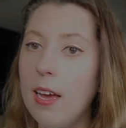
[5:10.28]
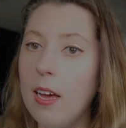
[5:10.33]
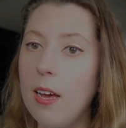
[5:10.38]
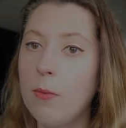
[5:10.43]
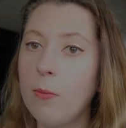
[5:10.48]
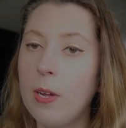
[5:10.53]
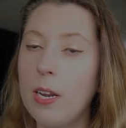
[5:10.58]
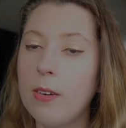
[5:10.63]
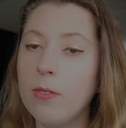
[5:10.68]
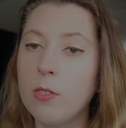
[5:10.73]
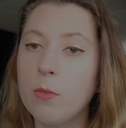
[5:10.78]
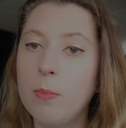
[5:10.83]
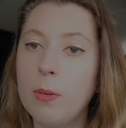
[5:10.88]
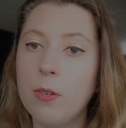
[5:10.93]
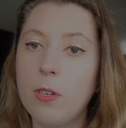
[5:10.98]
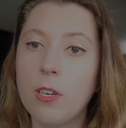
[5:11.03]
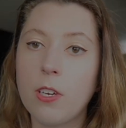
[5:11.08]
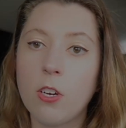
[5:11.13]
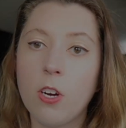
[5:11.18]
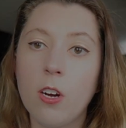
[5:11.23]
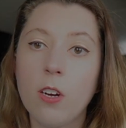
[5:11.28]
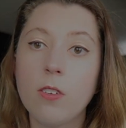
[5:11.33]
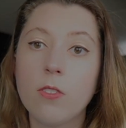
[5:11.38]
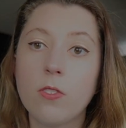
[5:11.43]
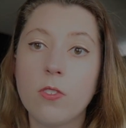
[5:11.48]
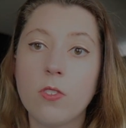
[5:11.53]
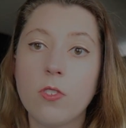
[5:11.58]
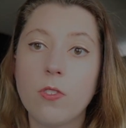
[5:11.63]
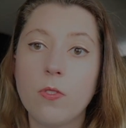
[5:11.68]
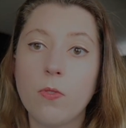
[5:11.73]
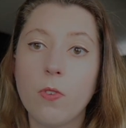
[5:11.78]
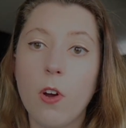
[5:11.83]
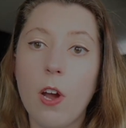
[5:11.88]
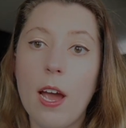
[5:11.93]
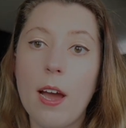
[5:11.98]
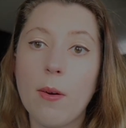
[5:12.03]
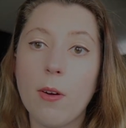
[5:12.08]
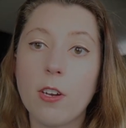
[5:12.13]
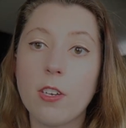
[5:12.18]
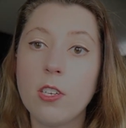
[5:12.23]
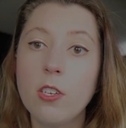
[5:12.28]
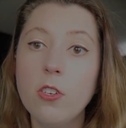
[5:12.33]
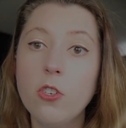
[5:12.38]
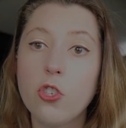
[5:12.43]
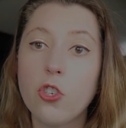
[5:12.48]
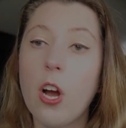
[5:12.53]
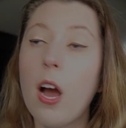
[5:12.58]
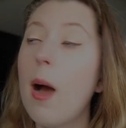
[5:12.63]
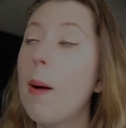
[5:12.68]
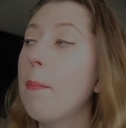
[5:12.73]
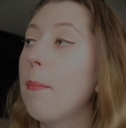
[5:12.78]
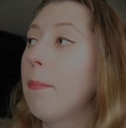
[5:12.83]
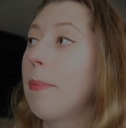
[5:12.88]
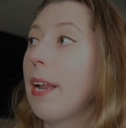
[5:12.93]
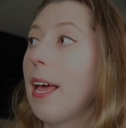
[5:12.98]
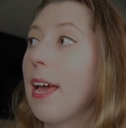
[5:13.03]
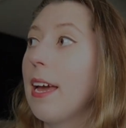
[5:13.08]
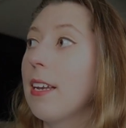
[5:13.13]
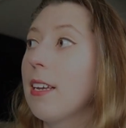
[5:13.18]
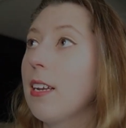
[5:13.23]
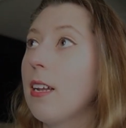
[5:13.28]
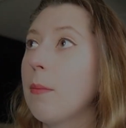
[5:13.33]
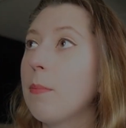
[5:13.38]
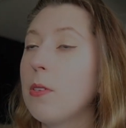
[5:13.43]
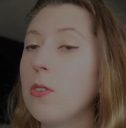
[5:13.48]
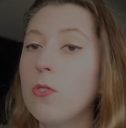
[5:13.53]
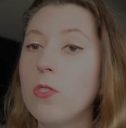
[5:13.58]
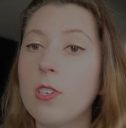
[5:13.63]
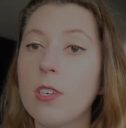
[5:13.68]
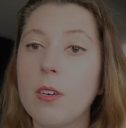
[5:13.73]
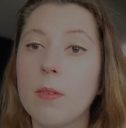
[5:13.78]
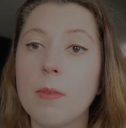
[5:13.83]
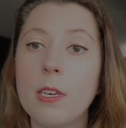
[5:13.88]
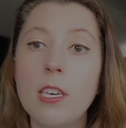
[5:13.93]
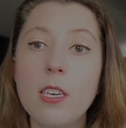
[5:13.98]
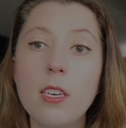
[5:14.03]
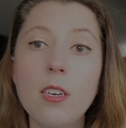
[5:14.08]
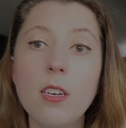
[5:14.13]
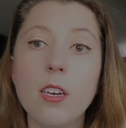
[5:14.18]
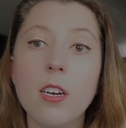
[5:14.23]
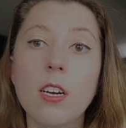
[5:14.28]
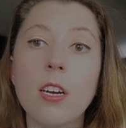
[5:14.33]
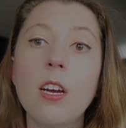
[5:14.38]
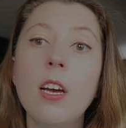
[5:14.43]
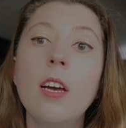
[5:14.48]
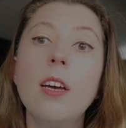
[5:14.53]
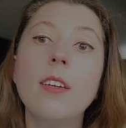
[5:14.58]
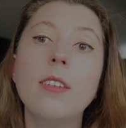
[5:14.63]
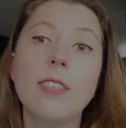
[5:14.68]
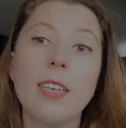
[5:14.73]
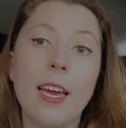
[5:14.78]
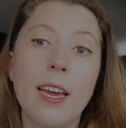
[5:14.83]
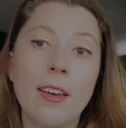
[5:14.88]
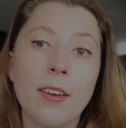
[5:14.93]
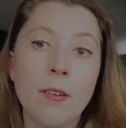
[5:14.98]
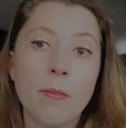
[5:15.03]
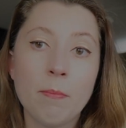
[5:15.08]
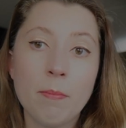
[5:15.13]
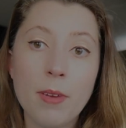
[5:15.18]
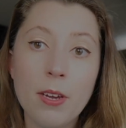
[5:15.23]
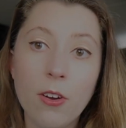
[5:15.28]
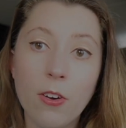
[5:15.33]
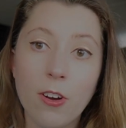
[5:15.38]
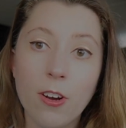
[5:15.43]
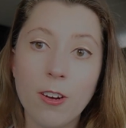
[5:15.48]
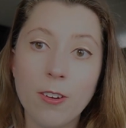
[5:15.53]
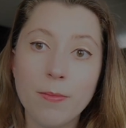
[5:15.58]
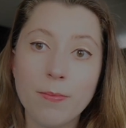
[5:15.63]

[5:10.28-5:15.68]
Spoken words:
when I was building curtains for our teardrop, but I ended up using them here to hang a mirror.